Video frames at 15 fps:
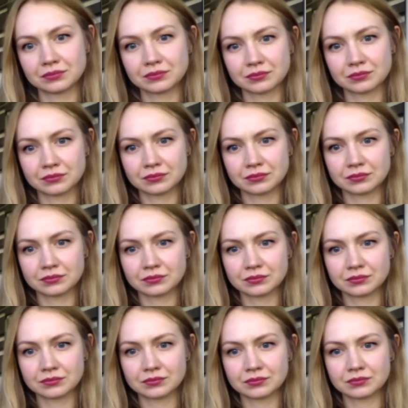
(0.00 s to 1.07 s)

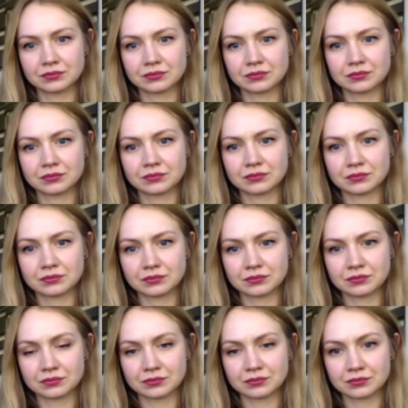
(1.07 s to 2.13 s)

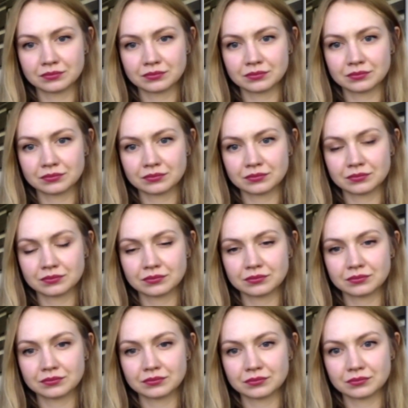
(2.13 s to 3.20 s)

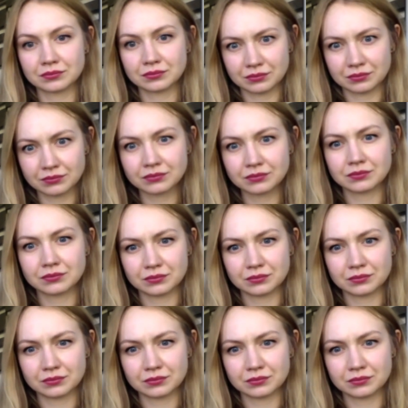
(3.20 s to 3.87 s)
This person isn't speaking.